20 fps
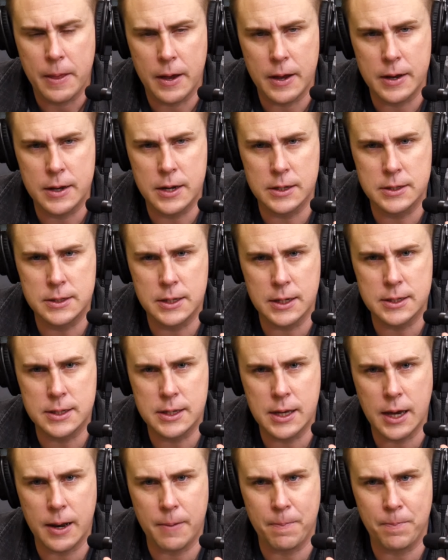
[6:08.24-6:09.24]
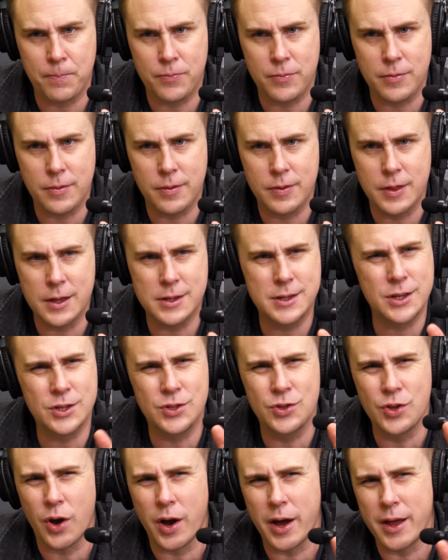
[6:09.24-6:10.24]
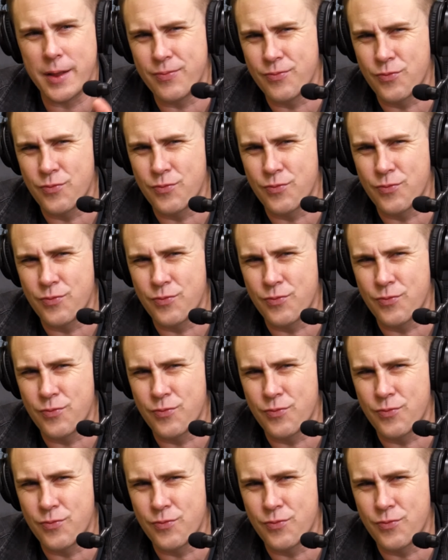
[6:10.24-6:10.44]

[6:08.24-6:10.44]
Does this get? This is not